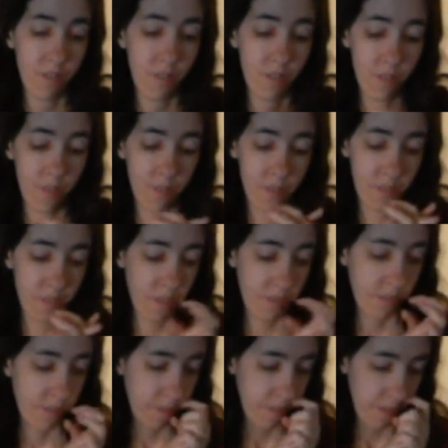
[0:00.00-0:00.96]

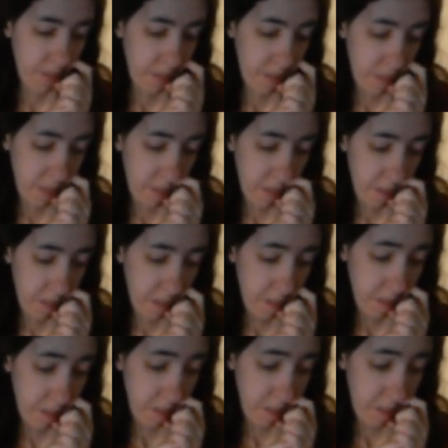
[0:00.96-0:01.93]

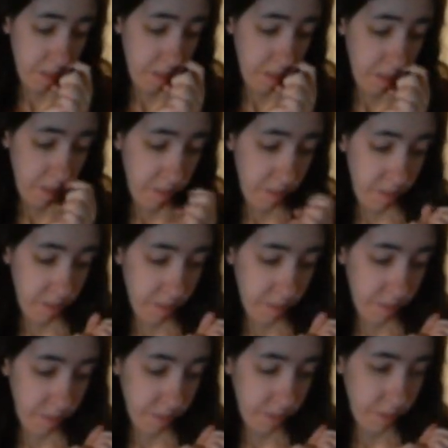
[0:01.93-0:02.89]

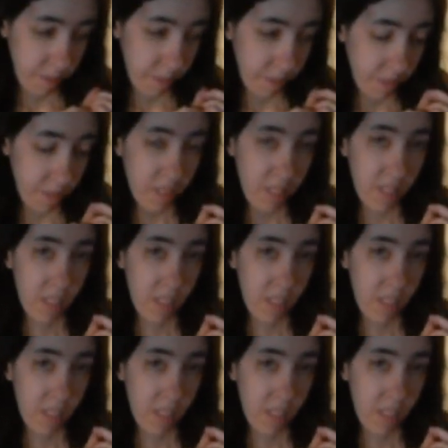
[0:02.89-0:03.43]
(silence)